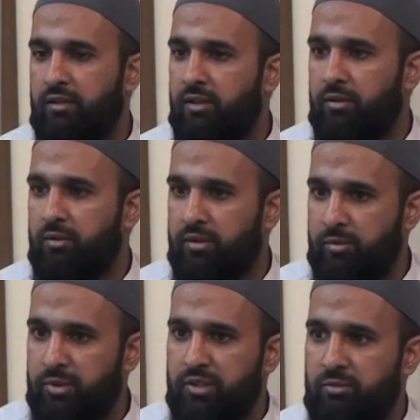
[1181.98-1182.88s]
the
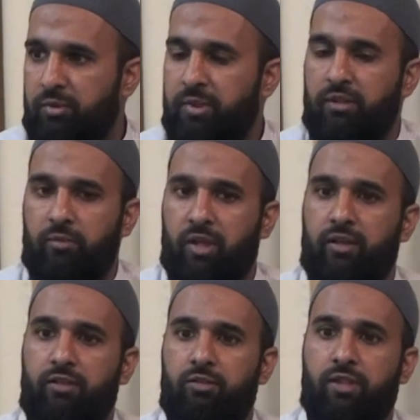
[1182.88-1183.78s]
Muslim woman
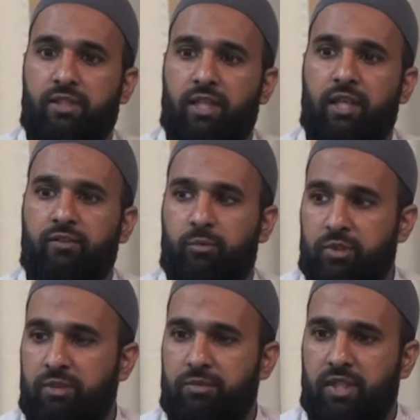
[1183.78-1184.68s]
married to a slave, a
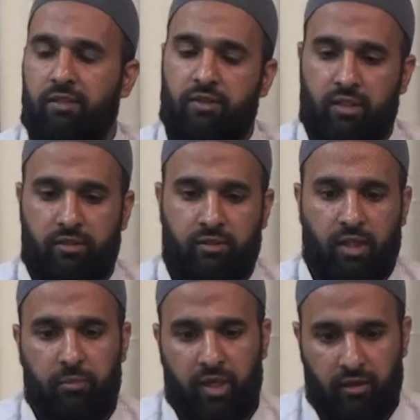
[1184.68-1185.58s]
Muslim slave, than to
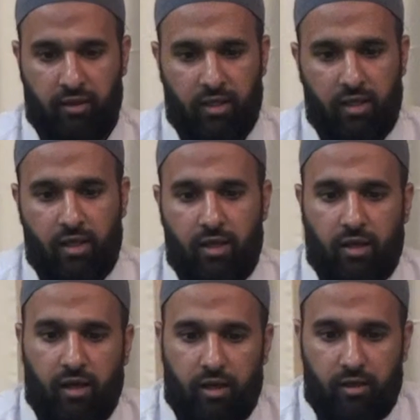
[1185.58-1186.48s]
that man.
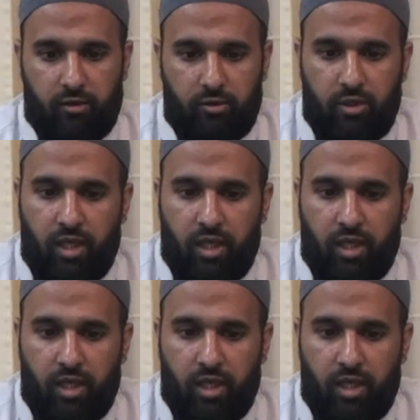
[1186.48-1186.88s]
Okay,